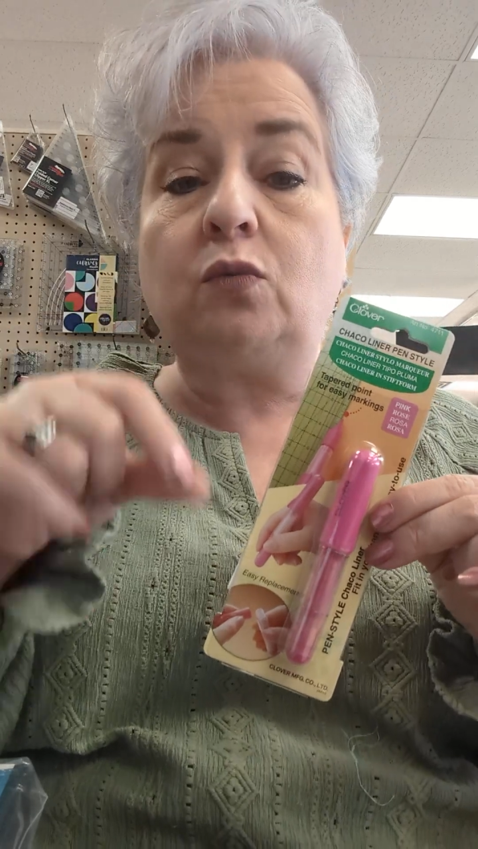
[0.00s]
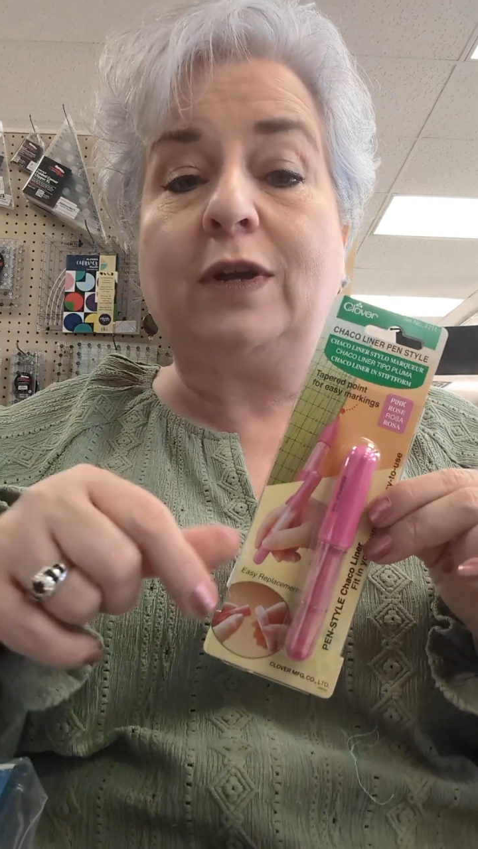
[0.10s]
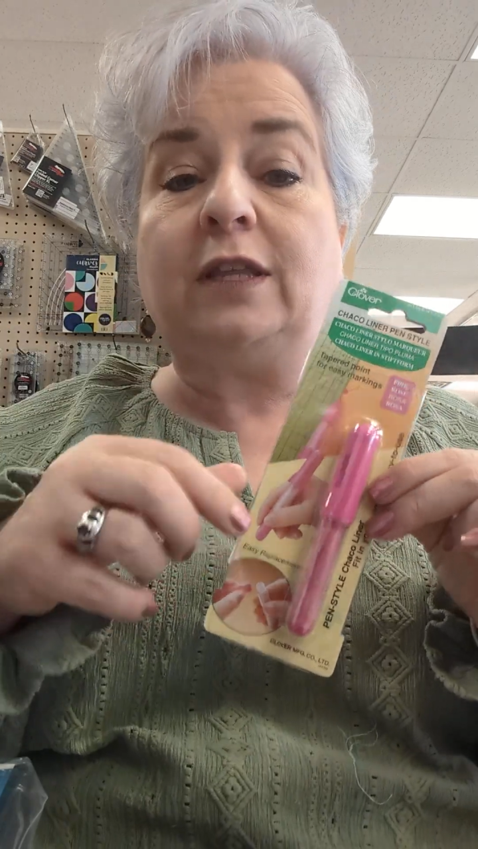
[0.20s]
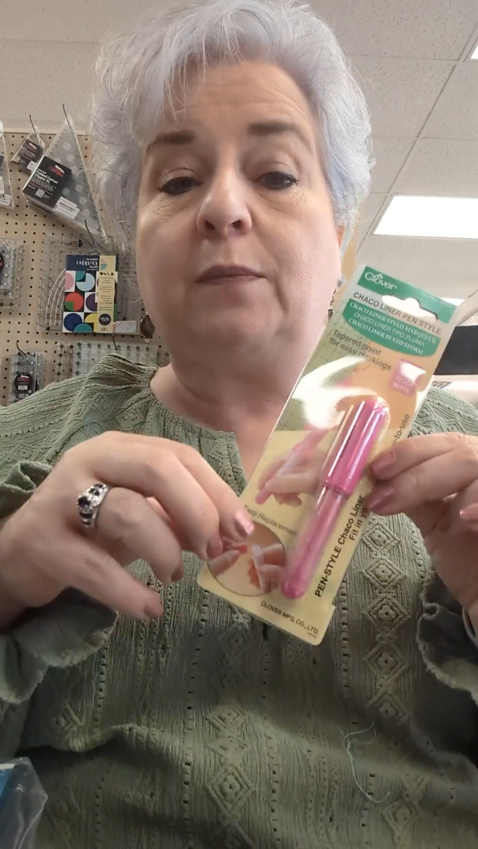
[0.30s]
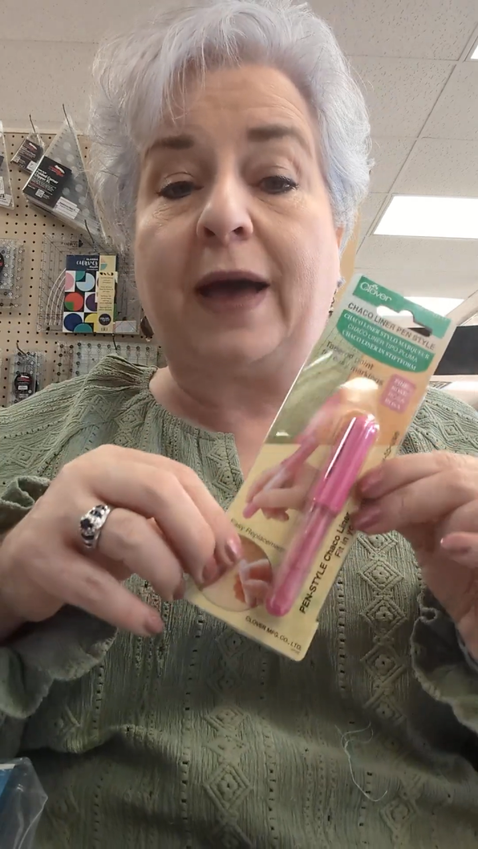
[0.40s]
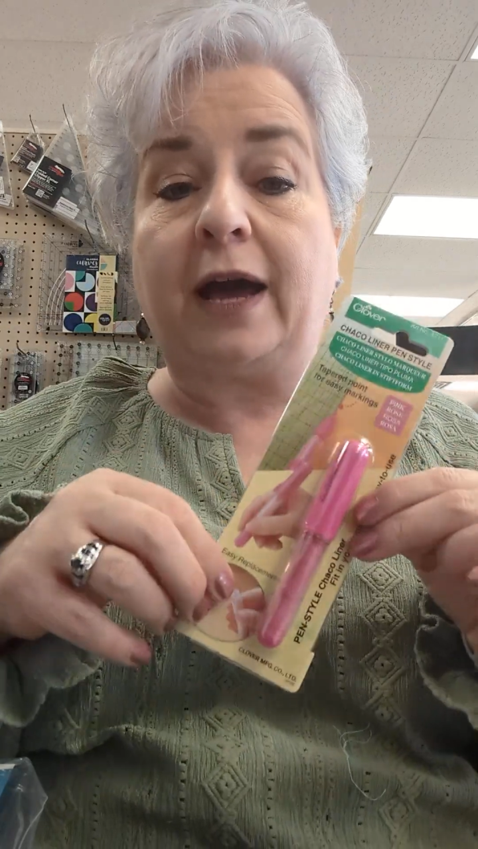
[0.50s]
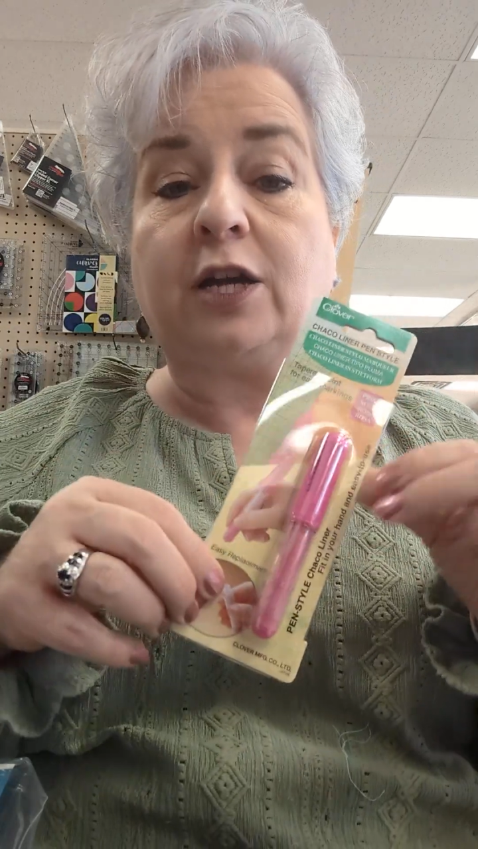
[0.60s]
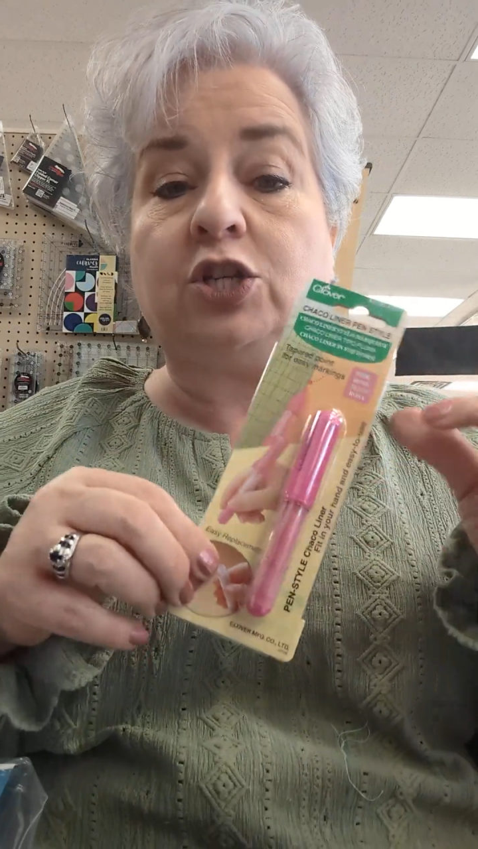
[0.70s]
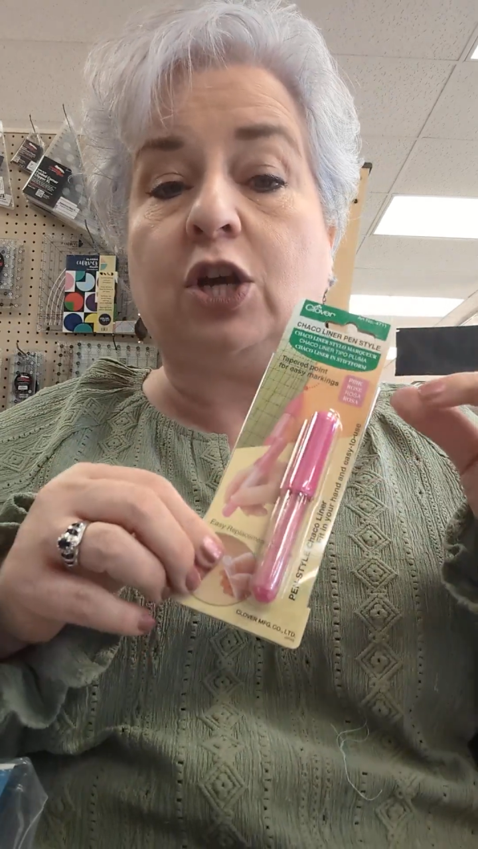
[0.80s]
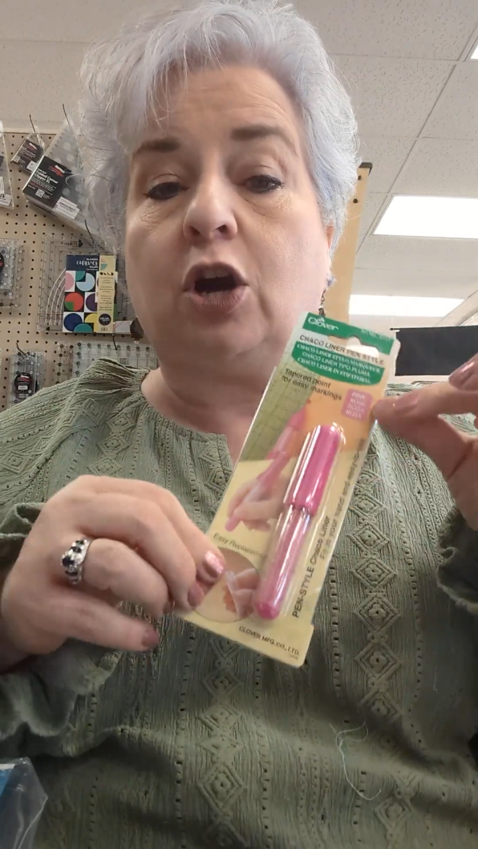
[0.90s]
read the
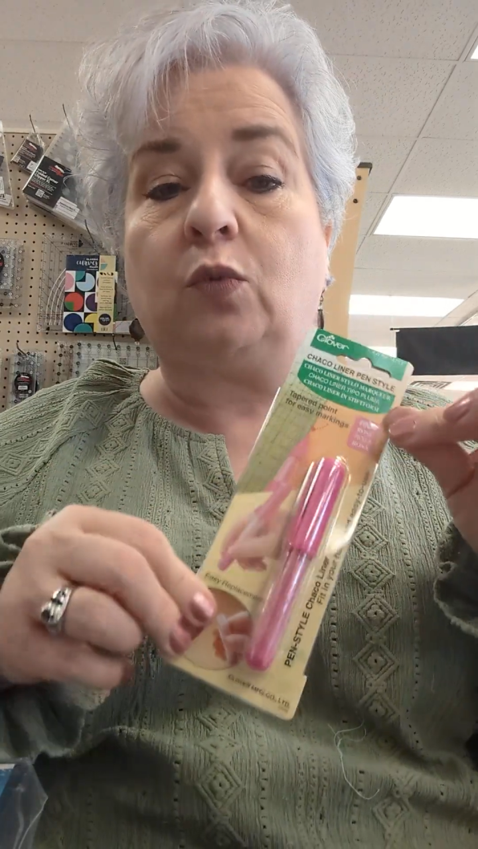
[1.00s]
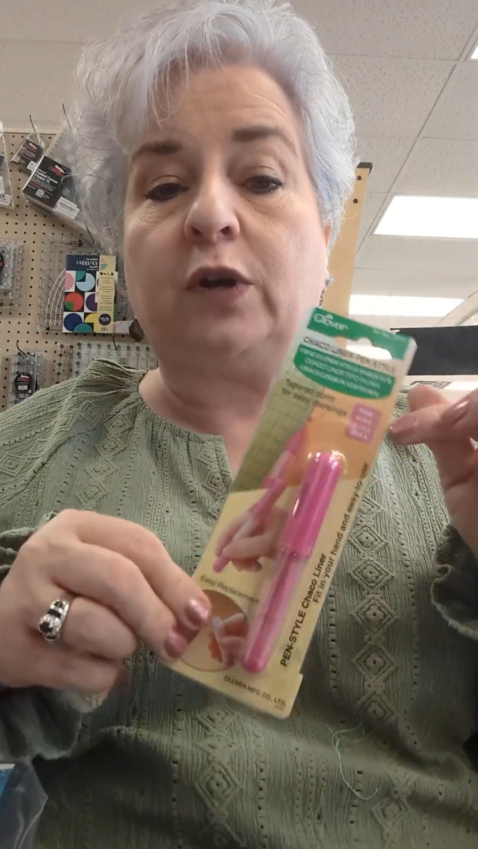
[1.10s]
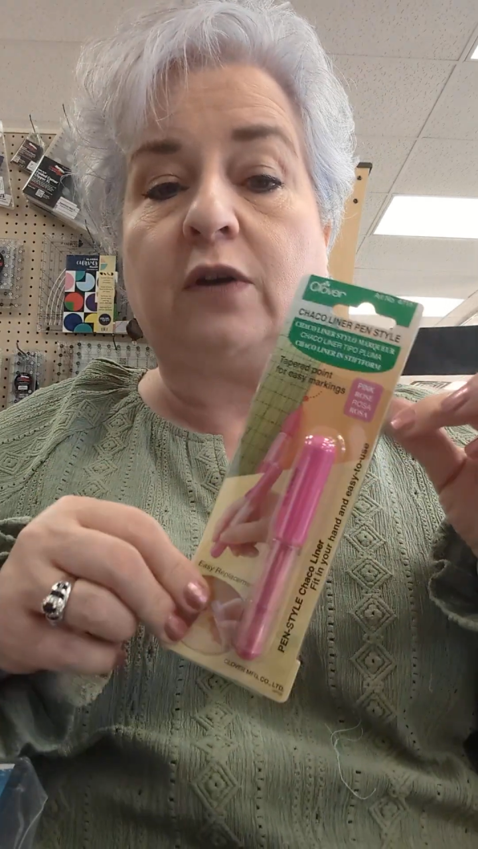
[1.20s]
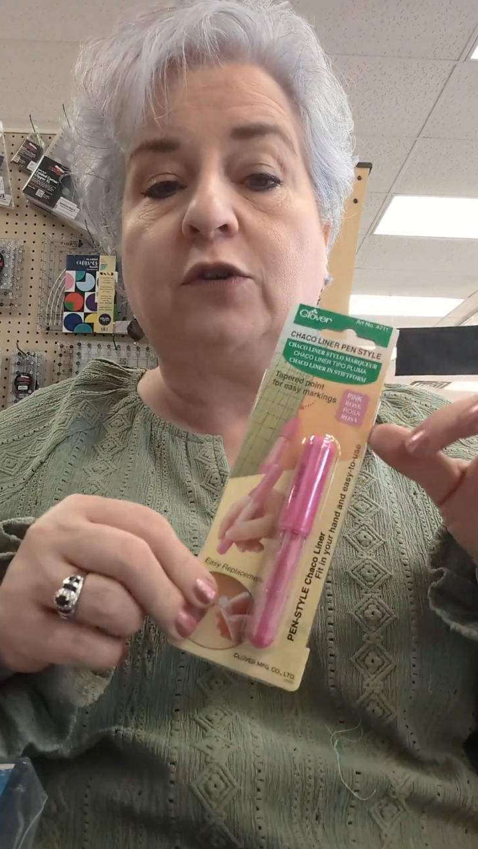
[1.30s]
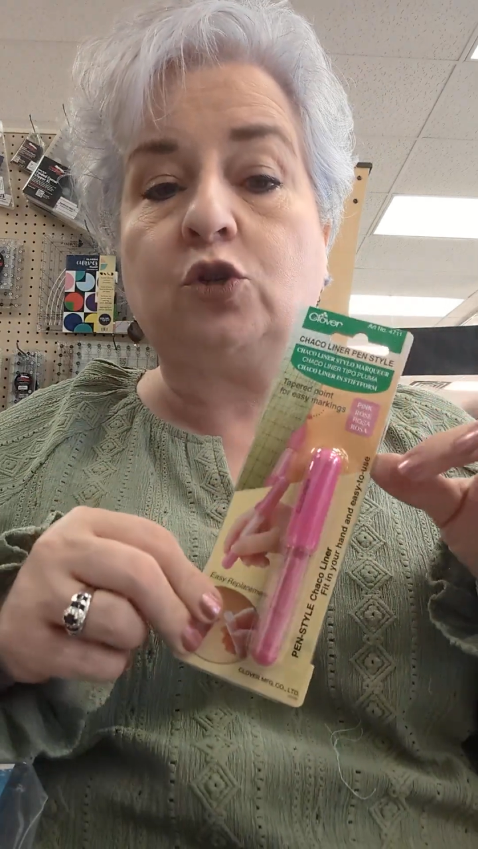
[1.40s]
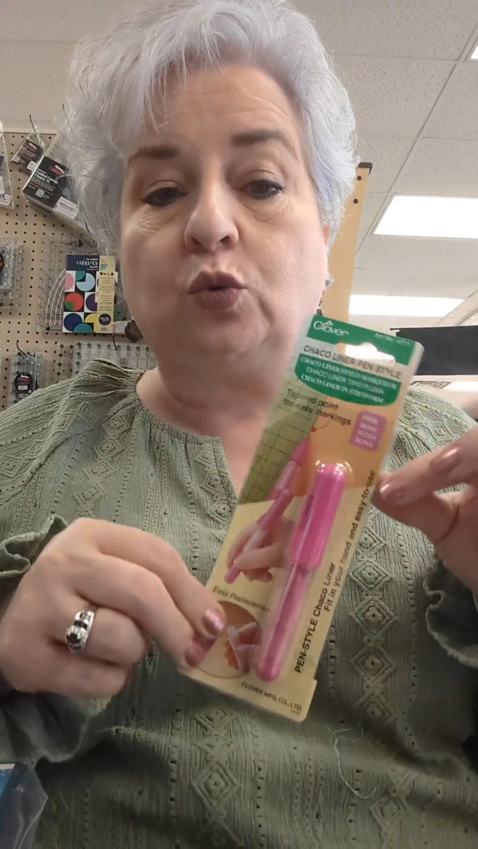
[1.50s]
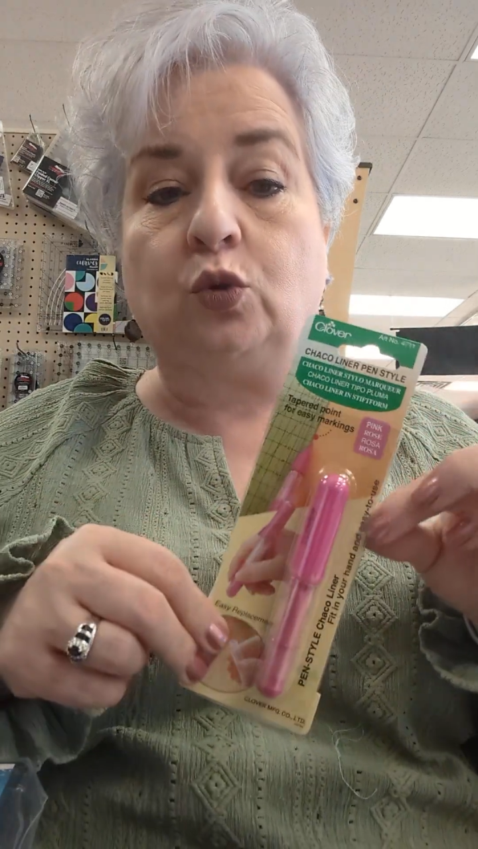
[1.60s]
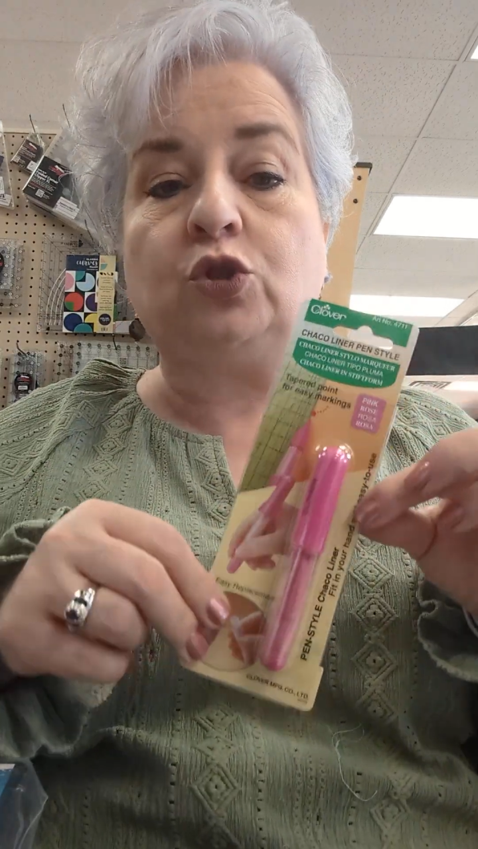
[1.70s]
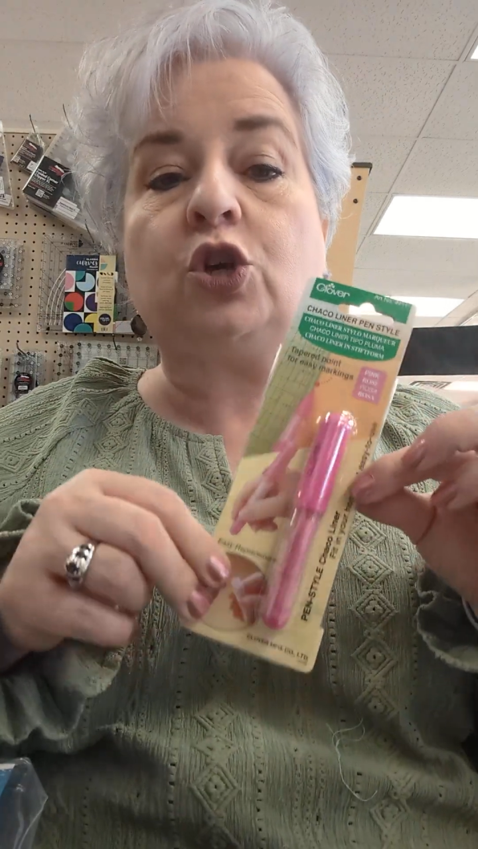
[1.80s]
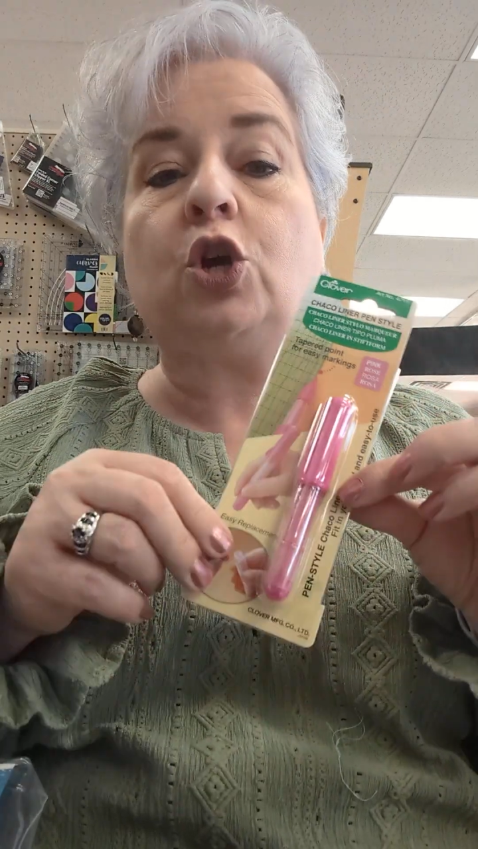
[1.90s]
packaging on whatever
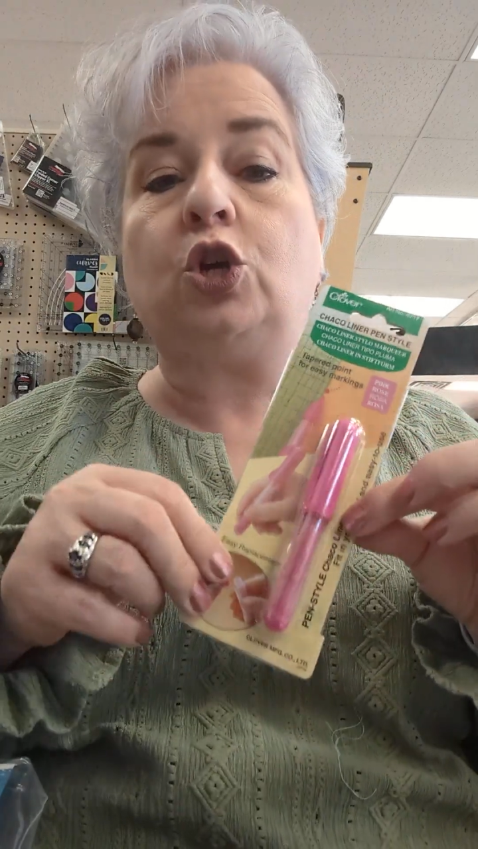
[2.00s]
tools